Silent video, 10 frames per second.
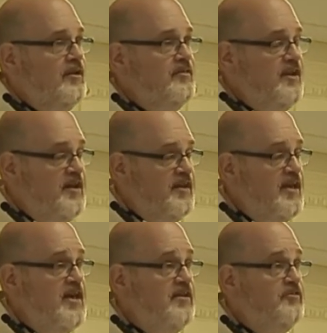
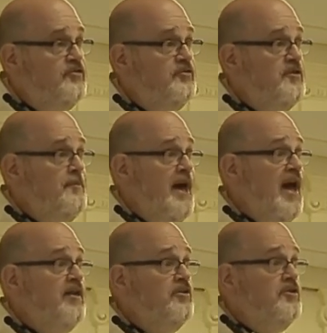dedicated to the
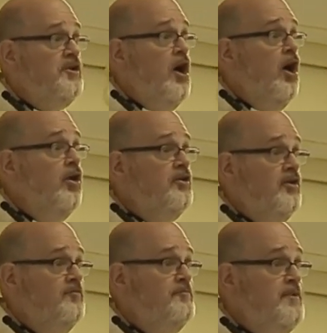Immaculate Heart
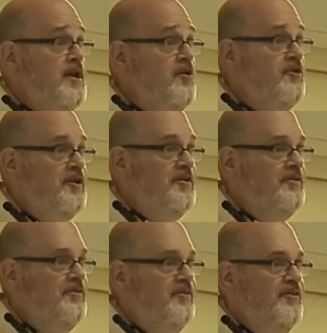of Mary,
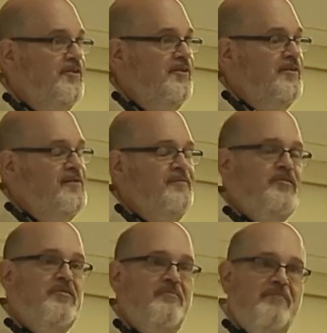
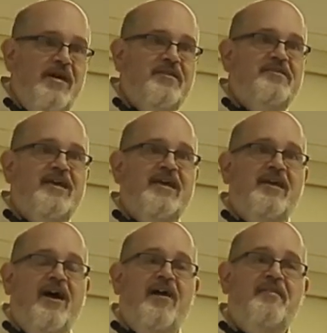to
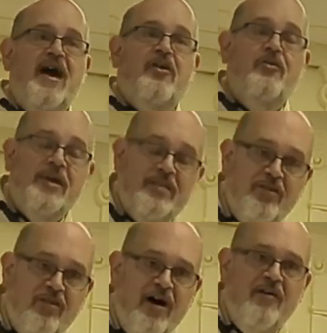meditate on that great
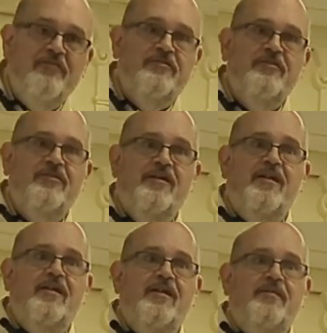love
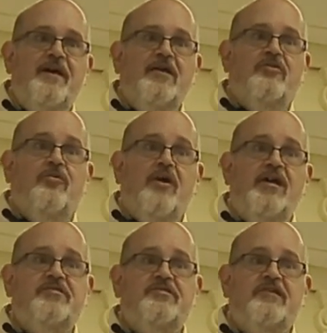that
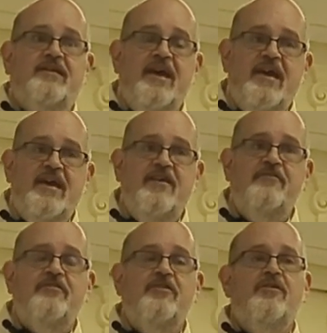Christ
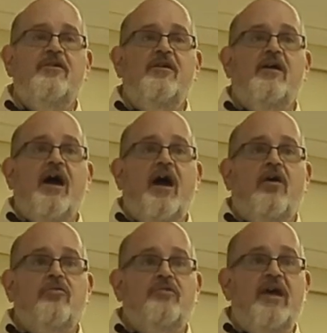gave
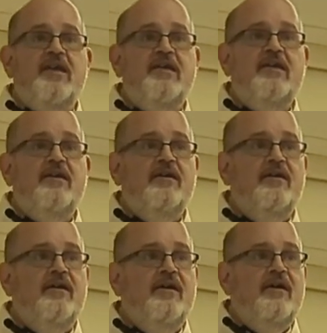Our Lady,
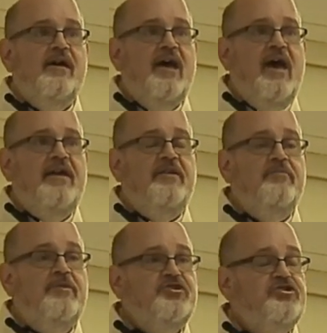and in
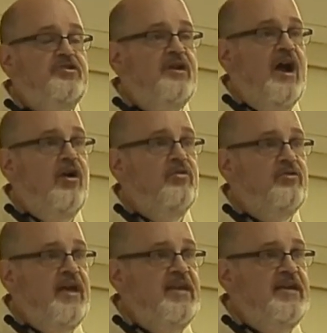mission, Our
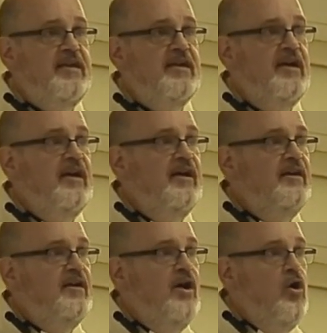Lady
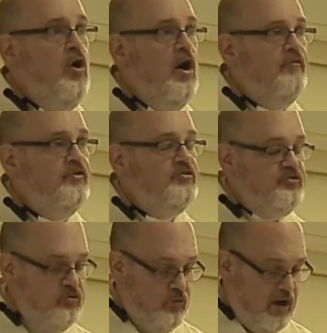offers
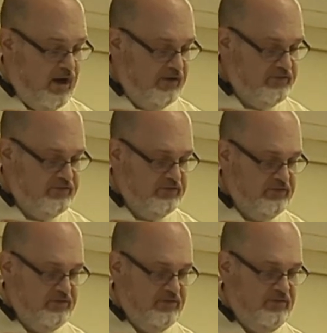to us,